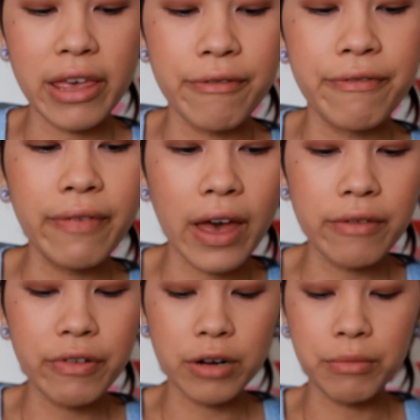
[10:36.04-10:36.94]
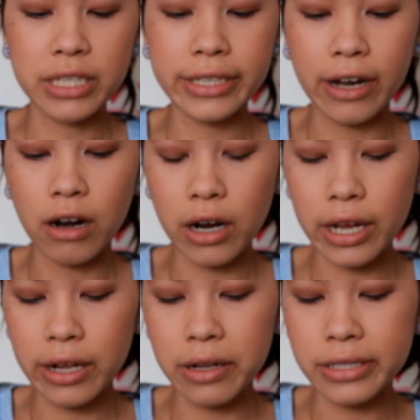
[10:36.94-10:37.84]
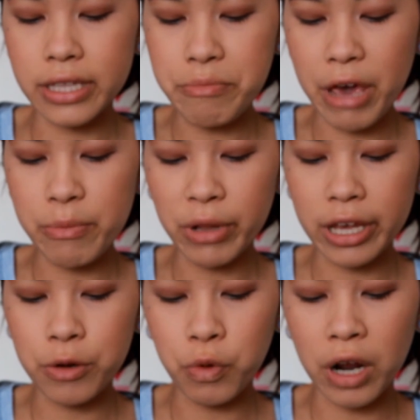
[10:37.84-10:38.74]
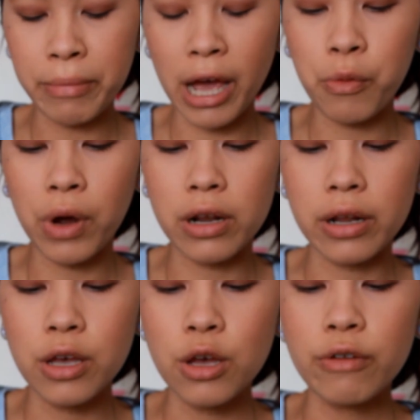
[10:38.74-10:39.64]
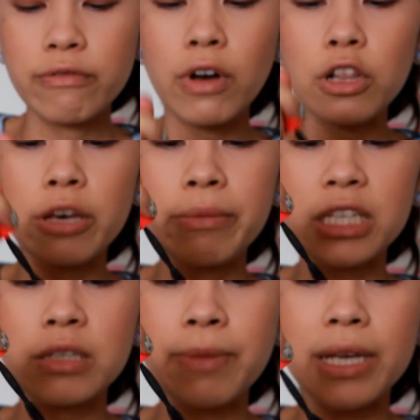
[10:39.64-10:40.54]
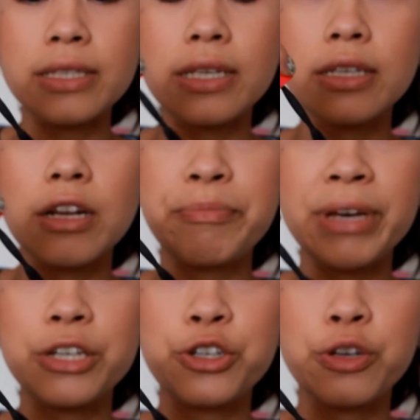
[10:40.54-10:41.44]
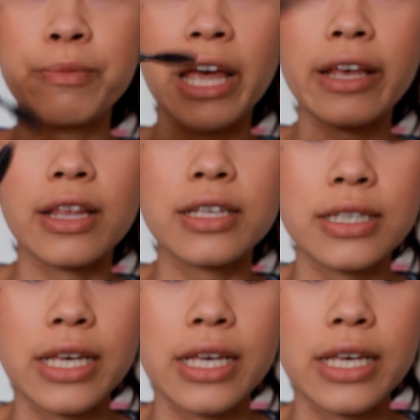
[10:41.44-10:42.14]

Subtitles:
favorite mascara, and it is the Maybelline 1x1 Volume Express. It's in a pink tube like this.